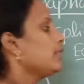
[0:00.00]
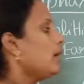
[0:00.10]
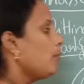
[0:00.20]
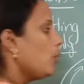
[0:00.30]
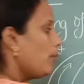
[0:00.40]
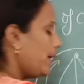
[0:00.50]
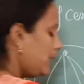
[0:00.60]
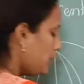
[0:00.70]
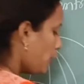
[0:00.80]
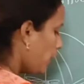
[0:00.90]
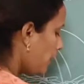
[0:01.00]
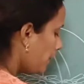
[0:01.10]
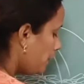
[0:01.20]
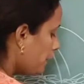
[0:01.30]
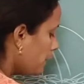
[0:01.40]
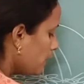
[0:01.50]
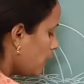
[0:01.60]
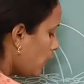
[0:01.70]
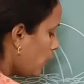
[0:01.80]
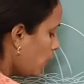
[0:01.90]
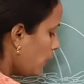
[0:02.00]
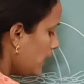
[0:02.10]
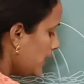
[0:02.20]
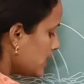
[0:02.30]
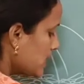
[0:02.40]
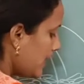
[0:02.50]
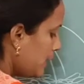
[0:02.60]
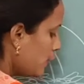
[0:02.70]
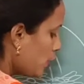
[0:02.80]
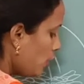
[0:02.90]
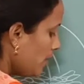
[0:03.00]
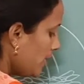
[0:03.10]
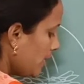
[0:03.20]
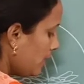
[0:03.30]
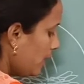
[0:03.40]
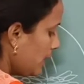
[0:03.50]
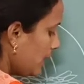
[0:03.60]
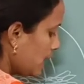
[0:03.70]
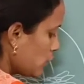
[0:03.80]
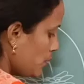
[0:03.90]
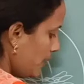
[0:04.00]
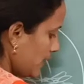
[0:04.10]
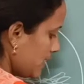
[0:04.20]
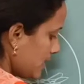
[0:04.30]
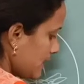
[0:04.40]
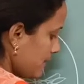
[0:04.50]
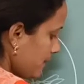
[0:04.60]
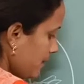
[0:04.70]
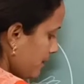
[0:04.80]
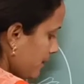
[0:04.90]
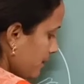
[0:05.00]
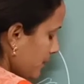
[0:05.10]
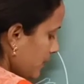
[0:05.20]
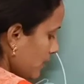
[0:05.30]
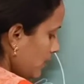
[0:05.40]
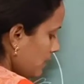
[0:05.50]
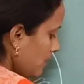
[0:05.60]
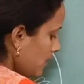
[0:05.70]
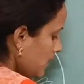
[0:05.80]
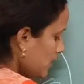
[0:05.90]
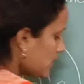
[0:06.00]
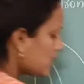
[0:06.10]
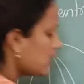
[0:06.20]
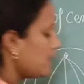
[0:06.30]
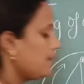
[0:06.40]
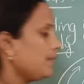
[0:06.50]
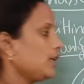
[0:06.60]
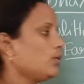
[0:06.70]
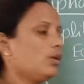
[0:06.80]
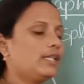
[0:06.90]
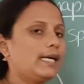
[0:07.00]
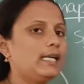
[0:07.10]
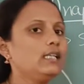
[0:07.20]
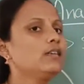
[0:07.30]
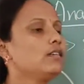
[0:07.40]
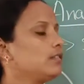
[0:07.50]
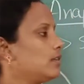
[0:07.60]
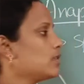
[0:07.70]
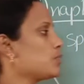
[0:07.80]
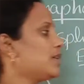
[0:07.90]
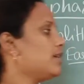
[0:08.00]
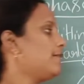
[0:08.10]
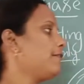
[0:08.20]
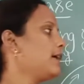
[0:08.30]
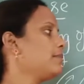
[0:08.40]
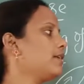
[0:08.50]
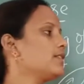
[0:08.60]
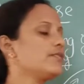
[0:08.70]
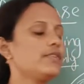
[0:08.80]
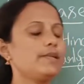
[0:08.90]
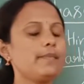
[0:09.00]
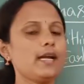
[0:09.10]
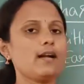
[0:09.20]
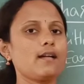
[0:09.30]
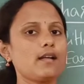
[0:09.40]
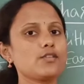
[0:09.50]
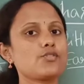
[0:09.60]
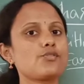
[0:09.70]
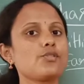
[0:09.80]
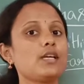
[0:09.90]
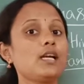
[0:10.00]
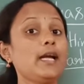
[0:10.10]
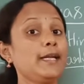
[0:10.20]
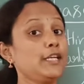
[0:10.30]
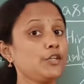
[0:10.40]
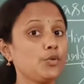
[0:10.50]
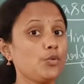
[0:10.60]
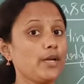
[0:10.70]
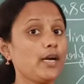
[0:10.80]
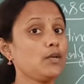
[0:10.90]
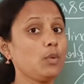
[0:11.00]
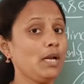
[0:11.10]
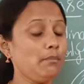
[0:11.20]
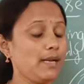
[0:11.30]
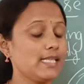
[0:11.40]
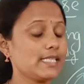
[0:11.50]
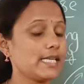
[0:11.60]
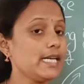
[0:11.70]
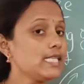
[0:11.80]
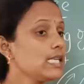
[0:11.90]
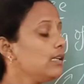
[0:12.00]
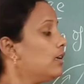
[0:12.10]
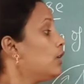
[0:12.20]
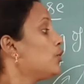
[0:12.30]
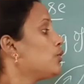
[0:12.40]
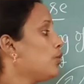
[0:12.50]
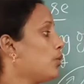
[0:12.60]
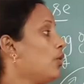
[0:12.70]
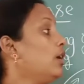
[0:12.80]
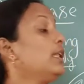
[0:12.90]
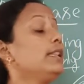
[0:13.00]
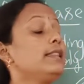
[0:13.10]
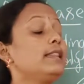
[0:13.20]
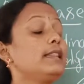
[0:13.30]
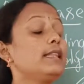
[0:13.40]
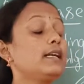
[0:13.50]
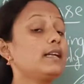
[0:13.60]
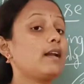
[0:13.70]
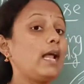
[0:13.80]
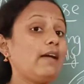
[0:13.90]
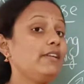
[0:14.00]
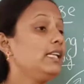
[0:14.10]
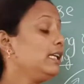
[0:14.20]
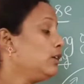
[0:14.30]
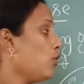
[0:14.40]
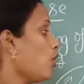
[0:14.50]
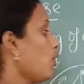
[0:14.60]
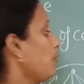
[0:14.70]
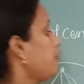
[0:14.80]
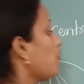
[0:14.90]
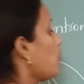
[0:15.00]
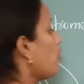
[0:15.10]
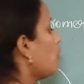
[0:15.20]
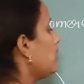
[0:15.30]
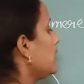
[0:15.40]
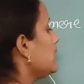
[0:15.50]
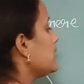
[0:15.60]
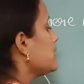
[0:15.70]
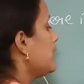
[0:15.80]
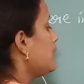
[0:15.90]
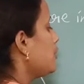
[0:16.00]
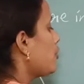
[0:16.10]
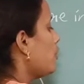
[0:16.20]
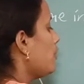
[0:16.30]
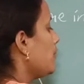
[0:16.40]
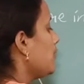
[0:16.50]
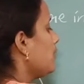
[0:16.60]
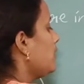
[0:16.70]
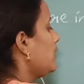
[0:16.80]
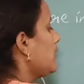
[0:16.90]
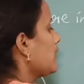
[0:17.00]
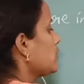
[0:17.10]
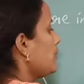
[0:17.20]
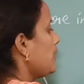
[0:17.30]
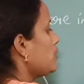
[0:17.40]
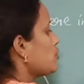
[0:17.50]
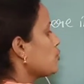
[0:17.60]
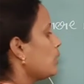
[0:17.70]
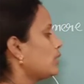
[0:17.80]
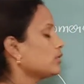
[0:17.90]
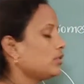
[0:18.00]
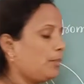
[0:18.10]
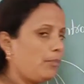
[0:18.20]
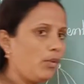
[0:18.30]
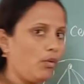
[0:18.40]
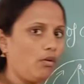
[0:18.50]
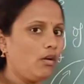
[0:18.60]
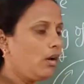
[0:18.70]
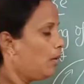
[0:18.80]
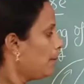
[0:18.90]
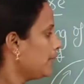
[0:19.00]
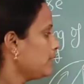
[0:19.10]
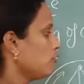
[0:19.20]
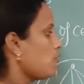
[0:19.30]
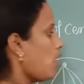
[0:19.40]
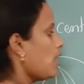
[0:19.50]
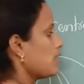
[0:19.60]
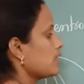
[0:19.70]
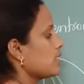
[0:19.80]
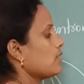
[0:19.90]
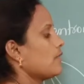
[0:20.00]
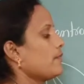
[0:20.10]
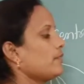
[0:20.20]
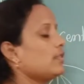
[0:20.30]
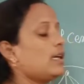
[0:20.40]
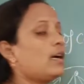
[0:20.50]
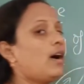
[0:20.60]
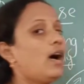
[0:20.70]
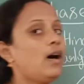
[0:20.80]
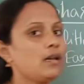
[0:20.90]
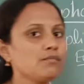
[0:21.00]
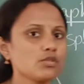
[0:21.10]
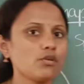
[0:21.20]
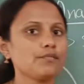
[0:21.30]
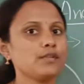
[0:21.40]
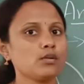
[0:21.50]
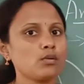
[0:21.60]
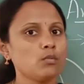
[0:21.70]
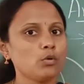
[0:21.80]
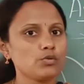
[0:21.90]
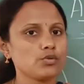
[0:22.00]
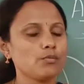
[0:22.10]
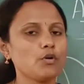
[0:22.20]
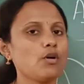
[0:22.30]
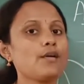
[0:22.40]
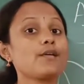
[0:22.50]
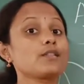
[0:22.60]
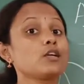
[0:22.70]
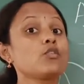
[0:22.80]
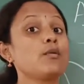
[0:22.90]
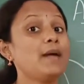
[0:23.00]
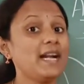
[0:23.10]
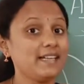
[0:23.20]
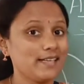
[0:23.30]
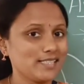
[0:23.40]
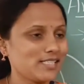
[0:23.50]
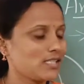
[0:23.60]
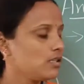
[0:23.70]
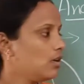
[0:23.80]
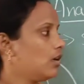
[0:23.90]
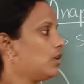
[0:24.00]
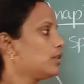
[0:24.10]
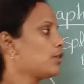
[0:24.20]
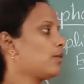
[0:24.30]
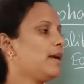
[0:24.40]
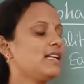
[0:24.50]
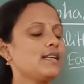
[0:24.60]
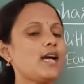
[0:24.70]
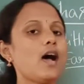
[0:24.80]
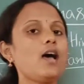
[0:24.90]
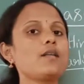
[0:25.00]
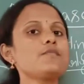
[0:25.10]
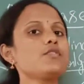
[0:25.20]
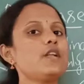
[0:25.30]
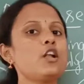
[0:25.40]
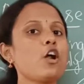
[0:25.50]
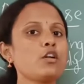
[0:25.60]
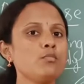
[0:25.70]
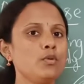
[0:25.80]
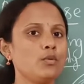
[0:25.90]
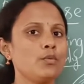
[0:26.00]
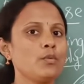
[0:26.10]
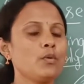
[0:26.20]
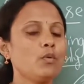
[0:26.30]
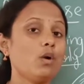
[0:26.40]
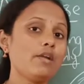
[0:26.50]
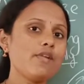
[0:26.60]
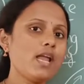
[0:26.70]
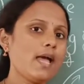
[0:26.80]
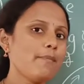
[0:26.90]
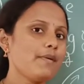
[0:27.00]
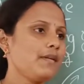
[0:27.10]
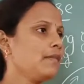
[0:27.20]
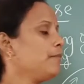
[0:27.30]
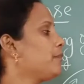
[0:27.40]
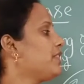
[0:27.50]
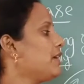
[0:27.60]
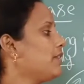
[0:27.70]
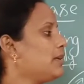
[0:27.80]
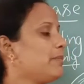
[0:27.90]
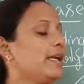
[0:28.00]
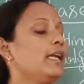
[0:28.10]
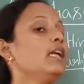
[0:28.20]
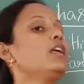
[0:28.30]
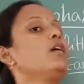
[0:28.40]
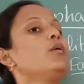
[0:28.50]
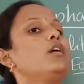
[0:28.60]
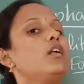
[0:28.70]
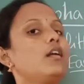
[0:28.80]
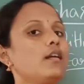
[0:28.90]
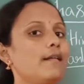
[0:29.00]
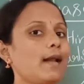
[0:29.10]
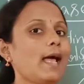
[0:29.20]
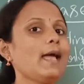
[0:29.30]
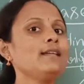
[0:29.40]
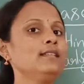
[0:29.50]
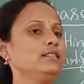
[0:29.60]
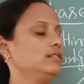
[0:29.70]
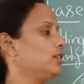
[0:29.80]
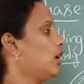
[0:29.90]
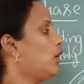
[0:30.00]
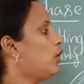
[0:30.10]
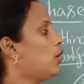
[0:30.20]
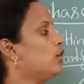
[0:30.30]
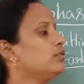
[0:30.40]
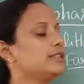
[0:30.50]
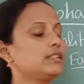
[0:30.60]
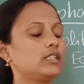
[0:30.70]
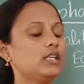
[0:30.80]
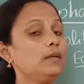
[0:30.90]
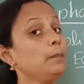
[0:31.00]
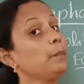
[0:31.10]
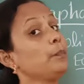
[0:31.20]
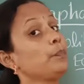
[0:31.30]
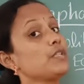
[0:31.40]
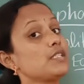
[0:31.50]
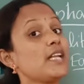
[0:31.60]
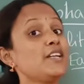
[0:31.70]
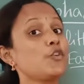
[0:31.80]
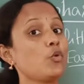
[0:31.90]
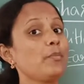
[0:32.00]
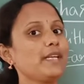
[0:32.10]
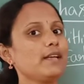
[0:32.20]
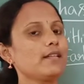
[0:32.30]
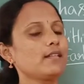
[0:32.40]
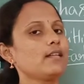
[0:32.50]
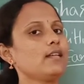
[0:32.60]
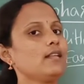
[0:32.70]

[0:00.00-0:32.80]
The movement of the only centromere will take place. That means we know that the spindle fibers will be attached to the kinetochore at one place, right? So the traveling of only the centromere will take place towards the pole, but not the arms of the chromosome or the chromatids. The chromatid arms will not move. What will happen? They will be dragged along with the centromere.